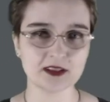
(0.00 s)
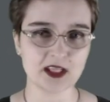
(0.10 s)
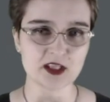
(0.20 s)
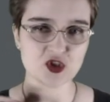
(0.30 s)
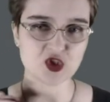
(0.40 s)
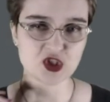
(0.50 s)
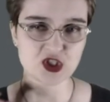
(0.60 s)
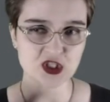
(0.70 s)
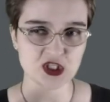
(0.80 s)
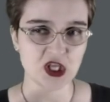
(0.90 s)
Let's just
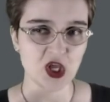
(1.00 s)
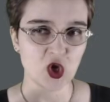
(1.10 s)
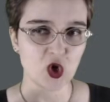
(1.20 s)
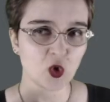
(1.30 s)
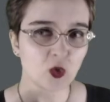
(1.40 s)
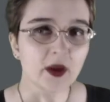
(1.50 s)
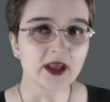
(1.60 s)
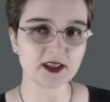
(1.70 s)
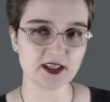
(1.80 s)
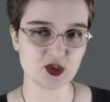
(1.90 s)

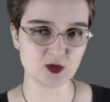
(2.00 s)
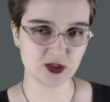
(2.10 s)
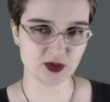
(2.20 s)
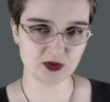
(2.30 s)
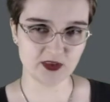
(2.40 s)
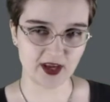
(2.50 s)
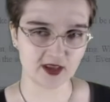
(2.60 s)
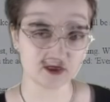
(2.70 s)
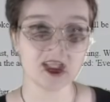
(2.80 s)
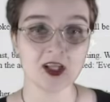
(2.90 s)
quickly switch to
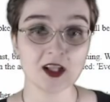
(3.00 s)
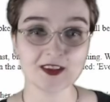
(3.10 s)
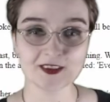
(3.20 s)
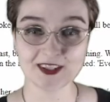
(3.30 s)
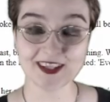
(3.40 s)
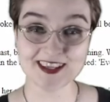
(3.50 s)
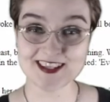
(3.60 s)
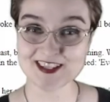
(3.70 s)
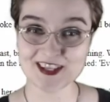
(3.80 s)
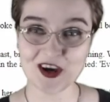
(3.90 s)
that. Look at
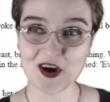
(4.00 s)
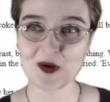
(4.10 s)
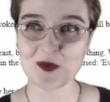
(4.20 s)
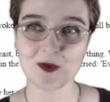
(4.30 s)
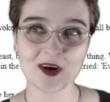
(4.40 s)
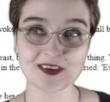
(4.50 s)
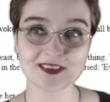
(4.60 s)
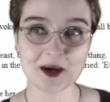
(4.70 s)
us go! We're on